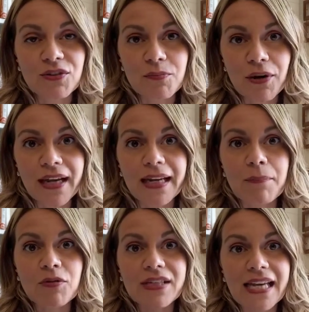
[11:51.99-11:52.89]
brain, it
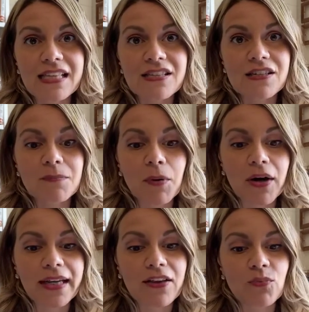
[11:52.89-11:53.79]
pertains to the
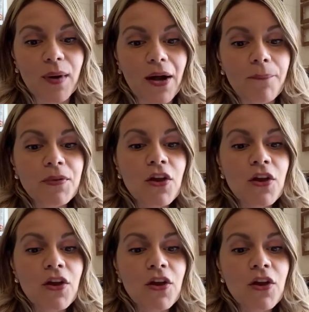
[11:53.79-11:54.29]
body as well.